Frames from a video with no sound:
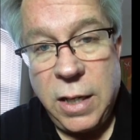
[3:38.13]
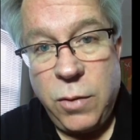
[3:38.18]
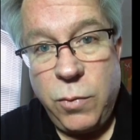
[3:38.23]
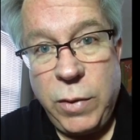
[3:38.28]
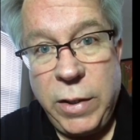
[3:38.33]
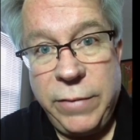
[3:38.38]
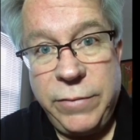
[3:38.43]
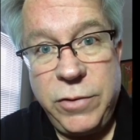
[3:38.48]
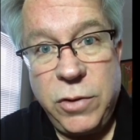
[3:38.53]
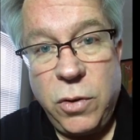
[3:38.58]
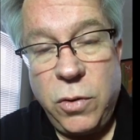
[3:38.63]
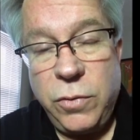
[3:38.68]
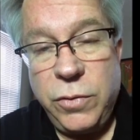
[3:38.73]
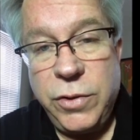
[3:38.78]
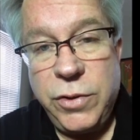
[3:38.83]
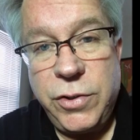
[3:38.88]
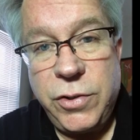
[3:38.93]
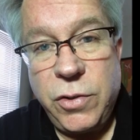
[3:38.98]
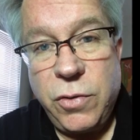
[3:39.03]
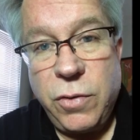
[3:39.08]
We have told the
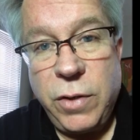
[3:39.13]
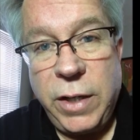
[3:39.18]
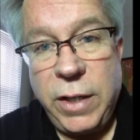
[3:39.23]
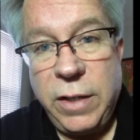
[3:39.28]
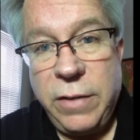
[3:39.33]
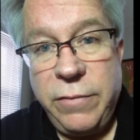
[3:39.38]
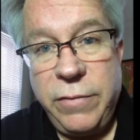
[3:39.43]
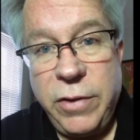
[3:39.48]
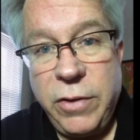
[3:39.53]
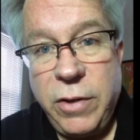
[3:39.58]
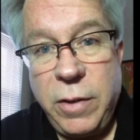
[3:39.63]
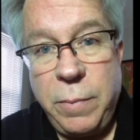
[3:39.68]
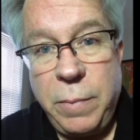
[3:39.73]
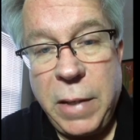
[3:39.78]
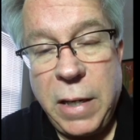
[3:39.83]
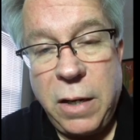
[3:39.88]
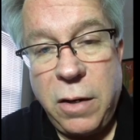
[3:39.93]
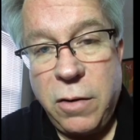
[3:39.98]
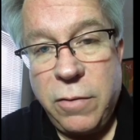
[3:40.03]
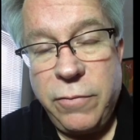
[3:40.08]
story in a very
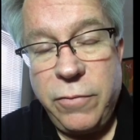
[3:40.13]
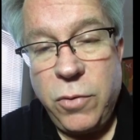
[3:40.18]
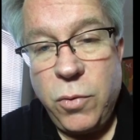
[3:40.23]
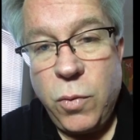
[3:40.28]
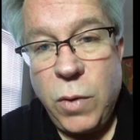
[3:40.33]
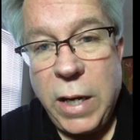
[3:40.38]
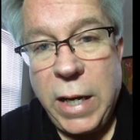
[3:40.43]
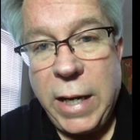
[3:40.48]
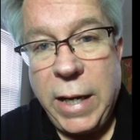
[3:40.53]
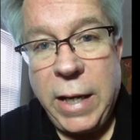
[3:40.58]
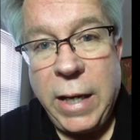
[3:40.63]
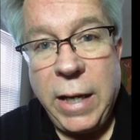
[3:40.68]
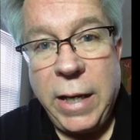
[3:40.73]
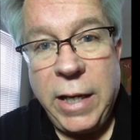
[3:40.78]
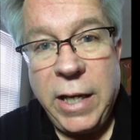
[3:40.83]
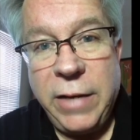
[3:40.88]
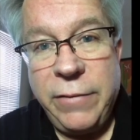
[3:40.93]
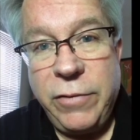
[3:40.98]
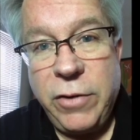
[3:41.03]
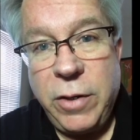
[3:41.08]
powerful way,
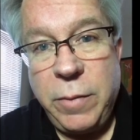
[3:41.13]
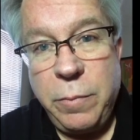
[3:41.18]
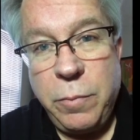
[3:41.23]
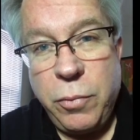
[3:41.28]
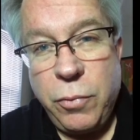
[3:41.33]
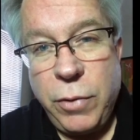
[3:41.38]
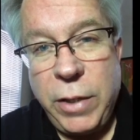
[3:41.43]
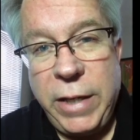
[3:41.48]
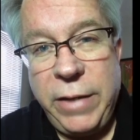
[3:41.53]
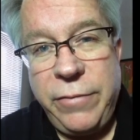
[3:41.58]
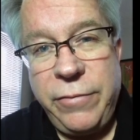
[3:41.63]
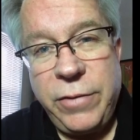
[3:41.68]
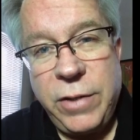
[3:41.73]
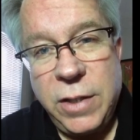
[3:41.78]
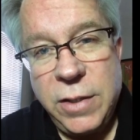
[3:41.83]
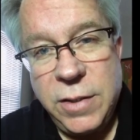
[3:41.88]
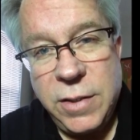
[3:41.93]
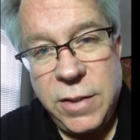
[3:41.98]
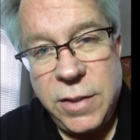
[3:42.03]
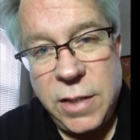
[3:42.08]
in a very brief,
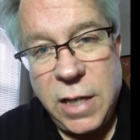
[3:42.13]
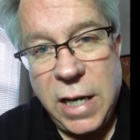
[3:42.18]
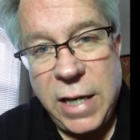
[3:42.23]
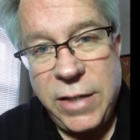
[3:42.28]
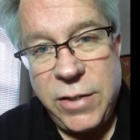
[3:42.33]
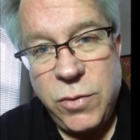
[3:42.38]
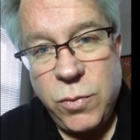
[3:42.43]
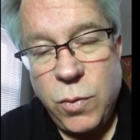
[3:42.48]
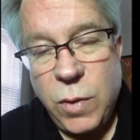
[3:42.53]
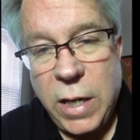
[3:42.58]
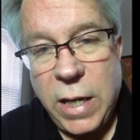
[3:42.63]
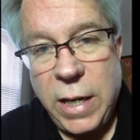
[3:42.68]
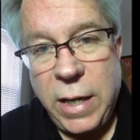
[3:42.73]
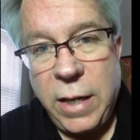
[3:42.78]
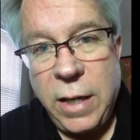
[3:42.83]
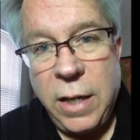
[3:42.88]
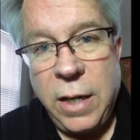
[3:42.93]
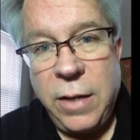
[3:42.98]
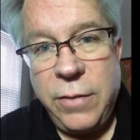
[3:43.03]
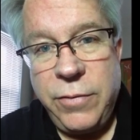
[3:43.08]
concise way
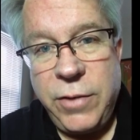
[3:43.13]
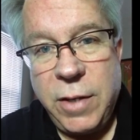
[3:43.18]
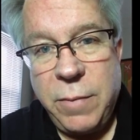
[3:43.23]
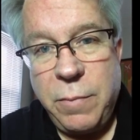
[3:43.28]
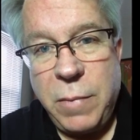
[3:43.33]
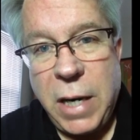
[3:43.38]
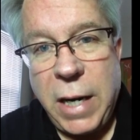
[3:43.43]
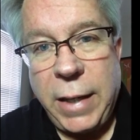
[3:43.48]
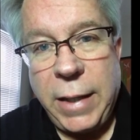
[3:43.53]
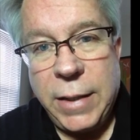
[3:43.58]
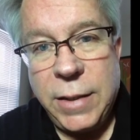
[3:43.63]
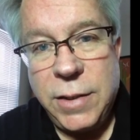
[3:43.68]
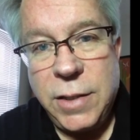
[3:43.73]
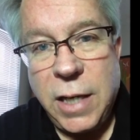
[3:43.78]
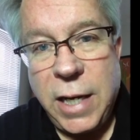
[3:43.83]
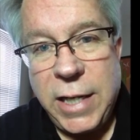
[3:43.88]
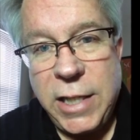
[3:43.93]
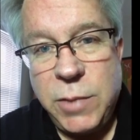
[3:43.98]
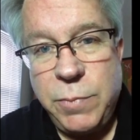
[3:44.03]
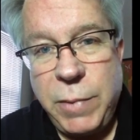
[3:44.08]
that might
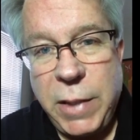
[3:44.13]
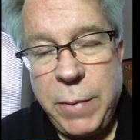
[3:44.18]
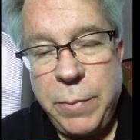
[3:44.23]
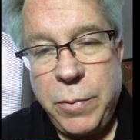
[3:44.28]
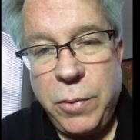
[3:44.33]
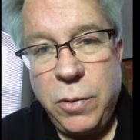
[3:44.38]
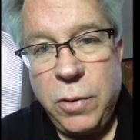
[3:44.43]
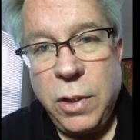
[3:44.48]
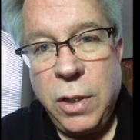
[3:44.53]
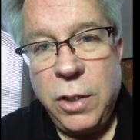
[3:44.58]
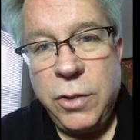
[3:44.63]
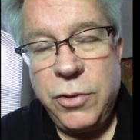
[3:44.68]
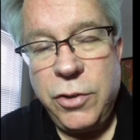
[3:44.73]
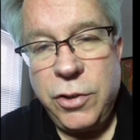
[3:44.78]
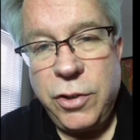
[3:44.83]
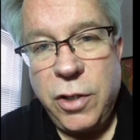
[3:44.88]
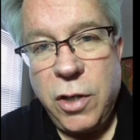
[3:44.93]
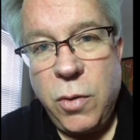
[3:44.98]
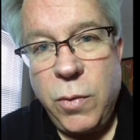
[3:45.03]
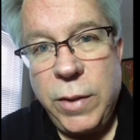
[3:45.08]
entice people to
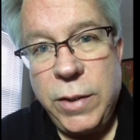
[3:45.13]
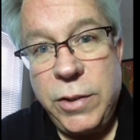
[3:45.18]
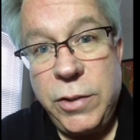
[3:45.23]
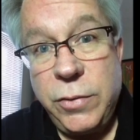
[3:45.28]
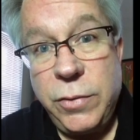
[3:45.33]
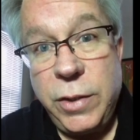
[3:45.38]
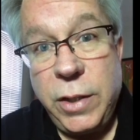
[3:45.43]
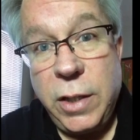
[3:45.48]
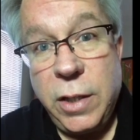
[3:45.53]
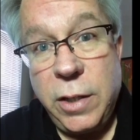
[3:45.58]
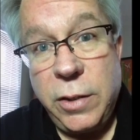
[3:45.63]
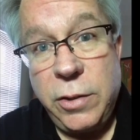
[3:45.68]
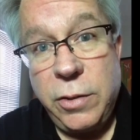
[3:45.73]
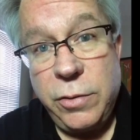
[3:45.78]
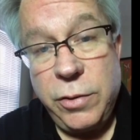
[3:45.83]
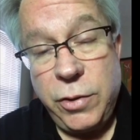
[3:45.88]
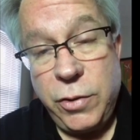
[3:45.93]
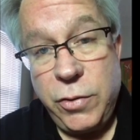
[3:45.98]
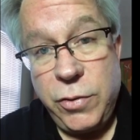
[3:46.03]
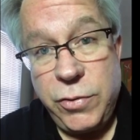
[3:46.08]
go into the
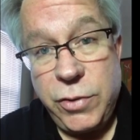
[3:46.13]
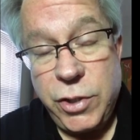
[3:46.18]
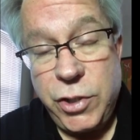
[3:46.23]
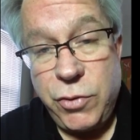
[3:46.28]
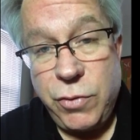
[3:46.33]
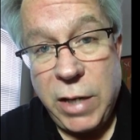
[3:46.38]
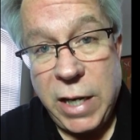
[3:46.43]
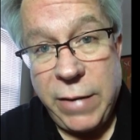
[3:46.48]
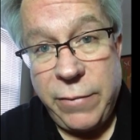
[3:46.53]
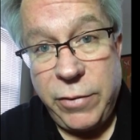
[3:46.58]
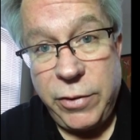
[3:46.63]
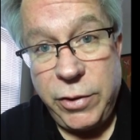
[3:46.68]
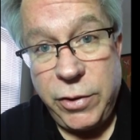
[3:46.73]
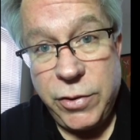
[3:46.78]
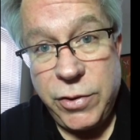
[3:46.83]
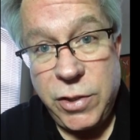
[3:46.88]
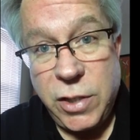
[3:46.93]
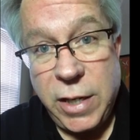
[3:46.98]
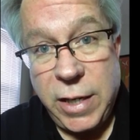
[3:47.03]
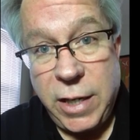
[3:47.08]
other news that you have on your
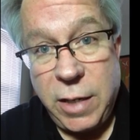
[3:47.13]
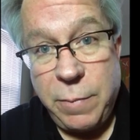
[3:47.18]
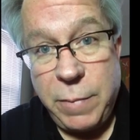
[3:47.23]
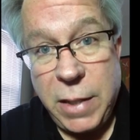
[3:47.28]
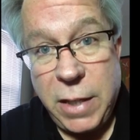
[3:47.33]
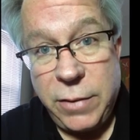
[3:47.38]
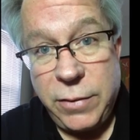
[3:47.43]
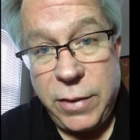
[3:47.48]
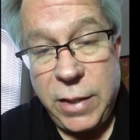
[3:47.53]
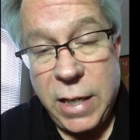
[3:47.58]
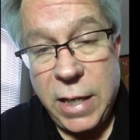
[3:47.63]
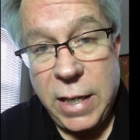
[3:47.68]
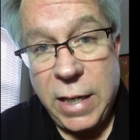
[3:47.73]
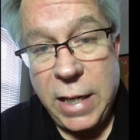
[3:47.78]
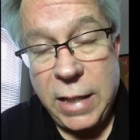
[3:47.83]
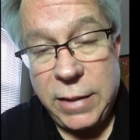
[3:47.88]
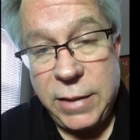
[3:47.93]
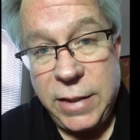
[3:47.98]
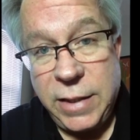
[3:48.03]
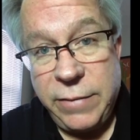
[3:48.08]
site about that
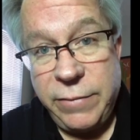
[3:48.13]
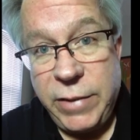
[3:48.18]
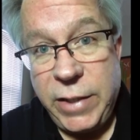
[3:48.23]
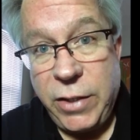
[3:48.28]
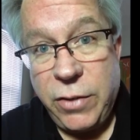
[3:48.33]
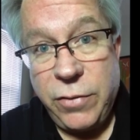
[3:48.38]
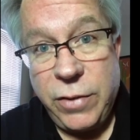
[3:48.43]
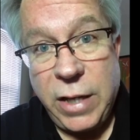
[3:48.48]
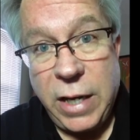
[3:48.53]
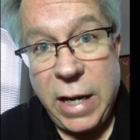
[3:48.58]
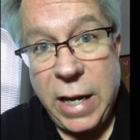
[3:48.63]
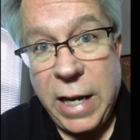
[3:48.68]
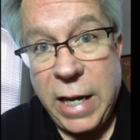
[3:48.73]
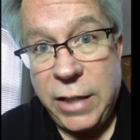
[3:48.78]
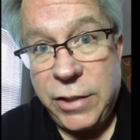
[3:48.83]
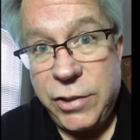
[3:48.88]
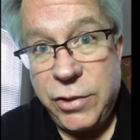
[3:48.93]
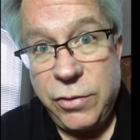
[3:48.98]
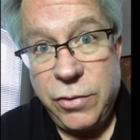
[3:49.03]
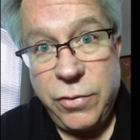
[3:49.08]
activity or that
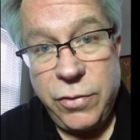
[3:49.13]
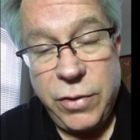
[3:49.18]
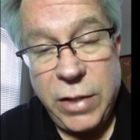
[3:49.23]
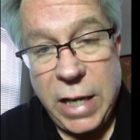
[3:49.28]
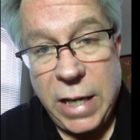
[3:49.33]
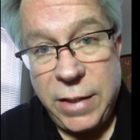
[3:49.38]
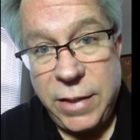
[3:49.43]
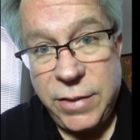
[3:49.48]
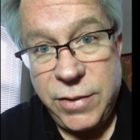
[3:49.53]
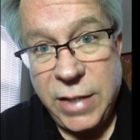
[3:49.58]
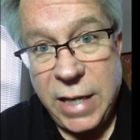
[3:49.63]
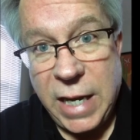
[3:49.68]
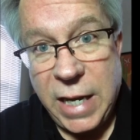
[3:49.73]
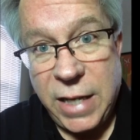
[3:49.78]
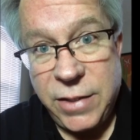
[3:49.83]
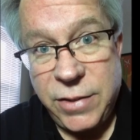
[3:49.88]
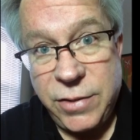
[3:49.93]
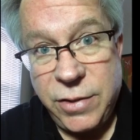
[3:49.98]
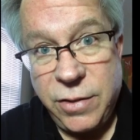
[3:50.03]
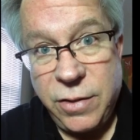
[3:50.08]
action or that
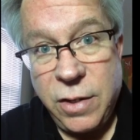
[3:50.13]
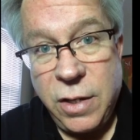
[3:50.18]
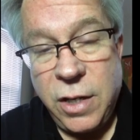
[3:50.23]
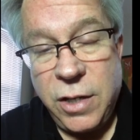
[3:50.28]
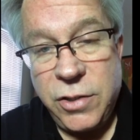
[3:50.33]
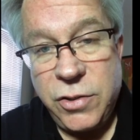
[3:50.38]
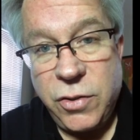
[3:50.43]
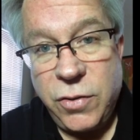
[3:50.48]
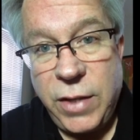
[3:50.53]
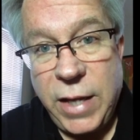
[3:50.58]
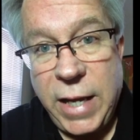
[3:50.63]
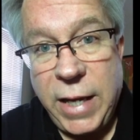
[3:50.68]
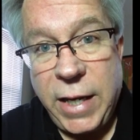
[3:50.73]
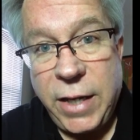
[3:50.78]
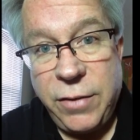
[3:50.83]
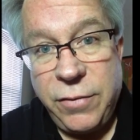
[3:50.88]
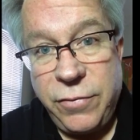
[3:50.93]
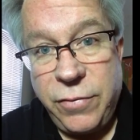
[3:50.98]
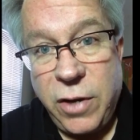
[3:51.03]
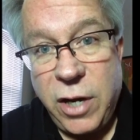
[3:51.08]
disaster so they
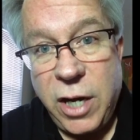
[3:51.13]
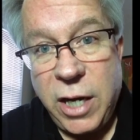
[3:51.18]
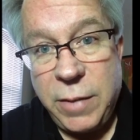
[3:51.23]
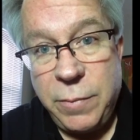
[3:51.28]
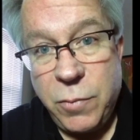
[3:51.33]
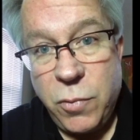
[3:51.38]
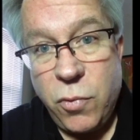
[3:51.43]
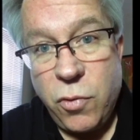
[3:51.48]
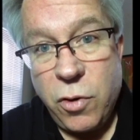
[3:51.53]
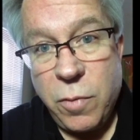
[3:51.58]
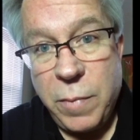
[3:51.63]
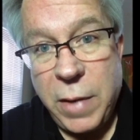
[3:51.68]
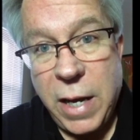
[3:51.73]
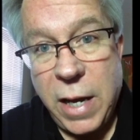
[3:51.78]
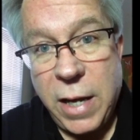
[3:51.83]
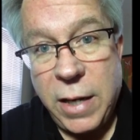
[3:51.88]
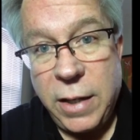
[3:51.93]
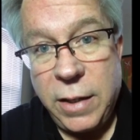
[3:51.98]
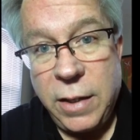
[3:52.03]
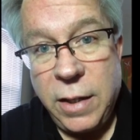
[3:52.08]
can find more
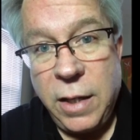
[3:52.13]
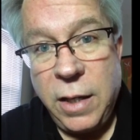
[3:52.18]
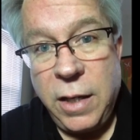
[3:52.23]
about it.